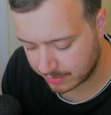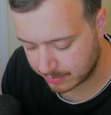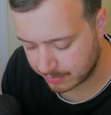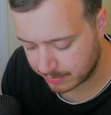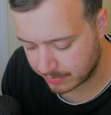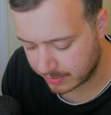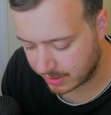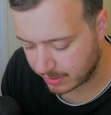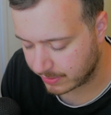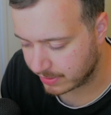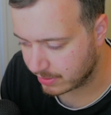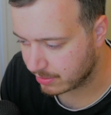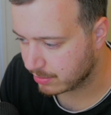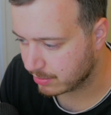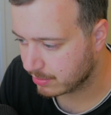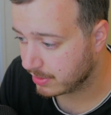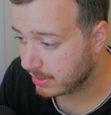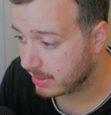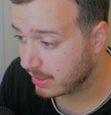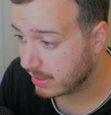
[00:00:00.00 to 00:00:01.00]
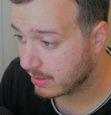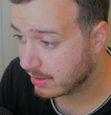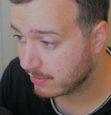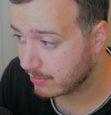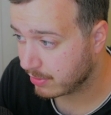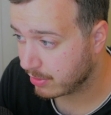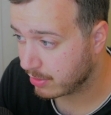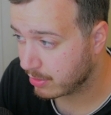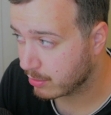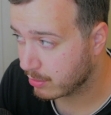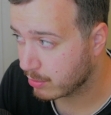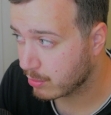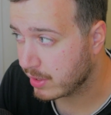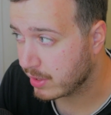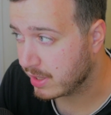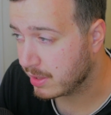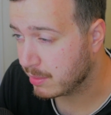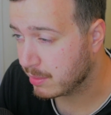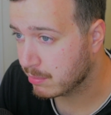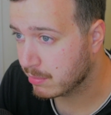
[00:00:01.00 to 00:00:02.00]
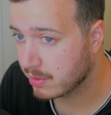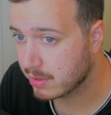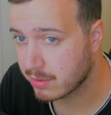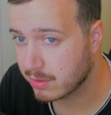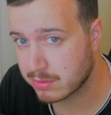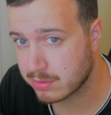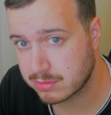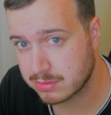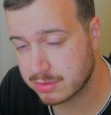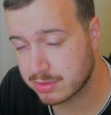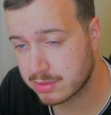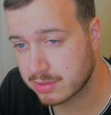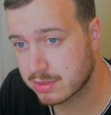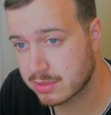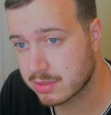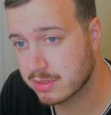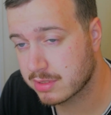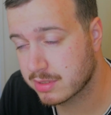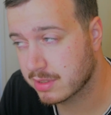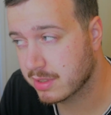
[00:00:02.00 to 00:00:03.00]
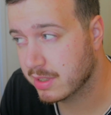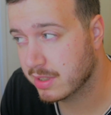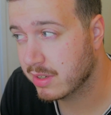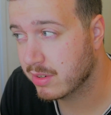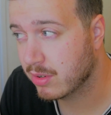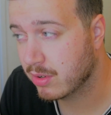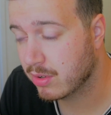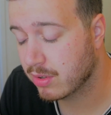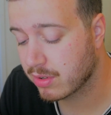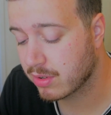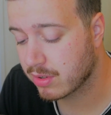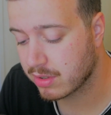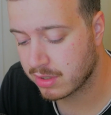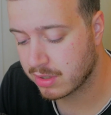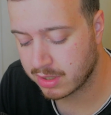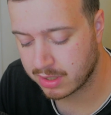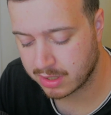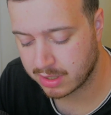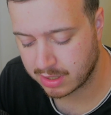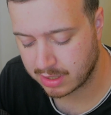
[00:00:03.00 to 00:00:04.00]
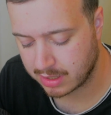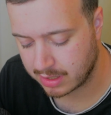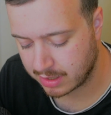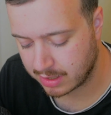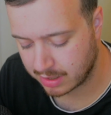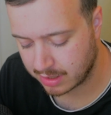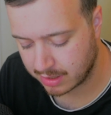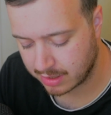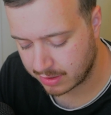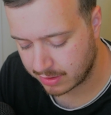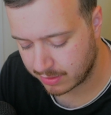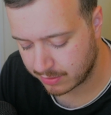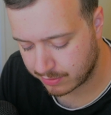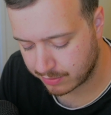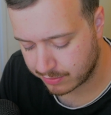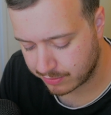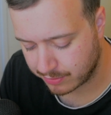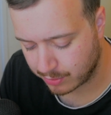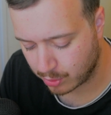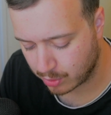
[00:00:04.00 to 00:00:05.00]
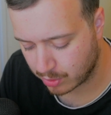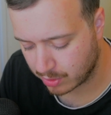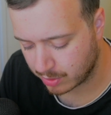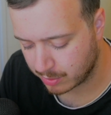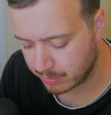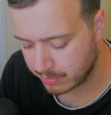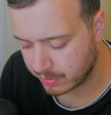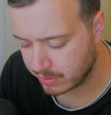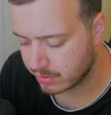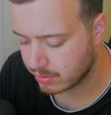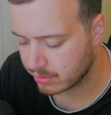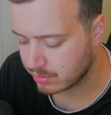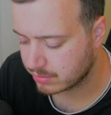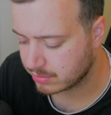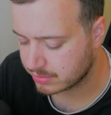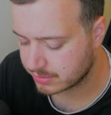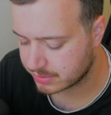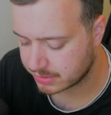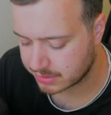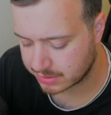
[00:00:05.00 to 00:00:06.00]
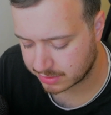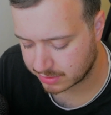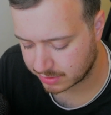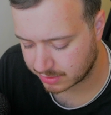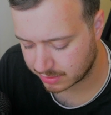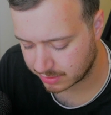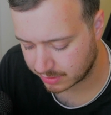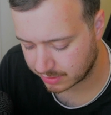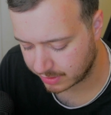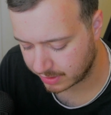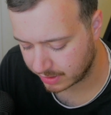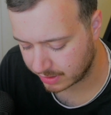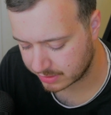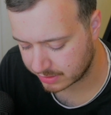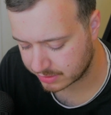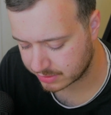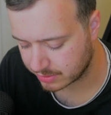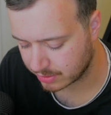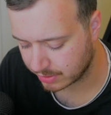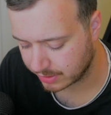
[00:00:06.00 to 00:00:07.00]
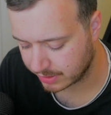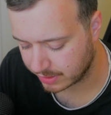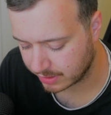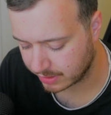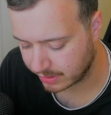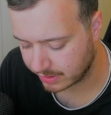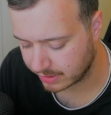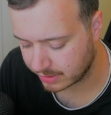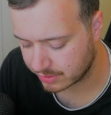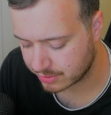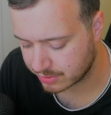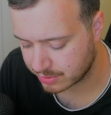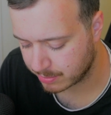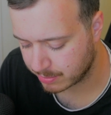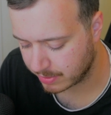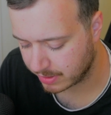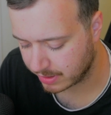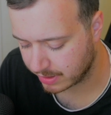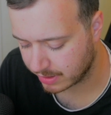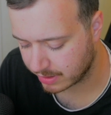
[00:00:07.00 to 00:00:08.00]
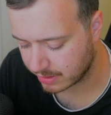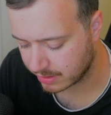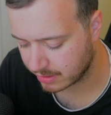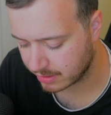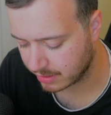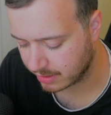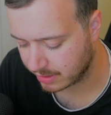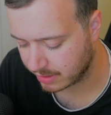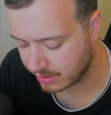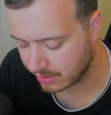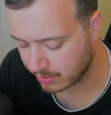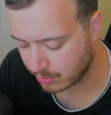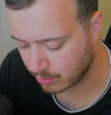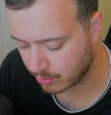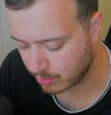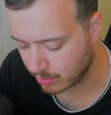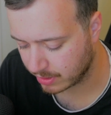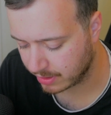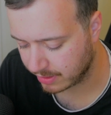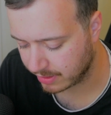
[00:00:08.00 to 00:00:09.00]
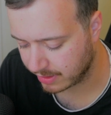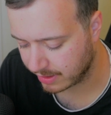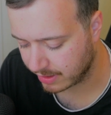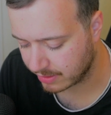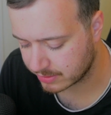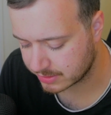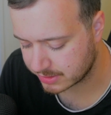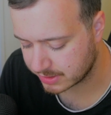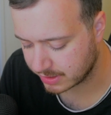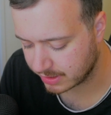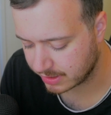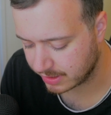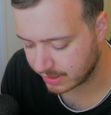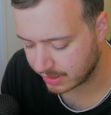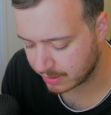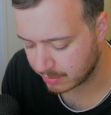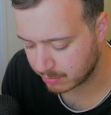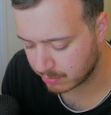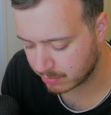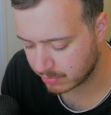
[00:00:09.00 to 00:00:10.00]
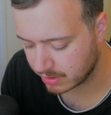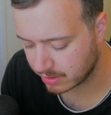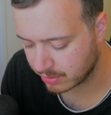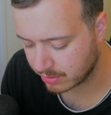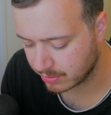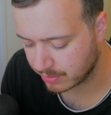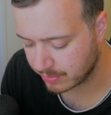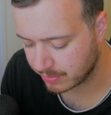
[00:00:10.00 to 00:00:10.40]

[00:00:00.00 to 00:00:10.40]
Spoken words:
Now I only have 3 bills. There are 4 bills that circulate in Japan: the 1,000 yen bill,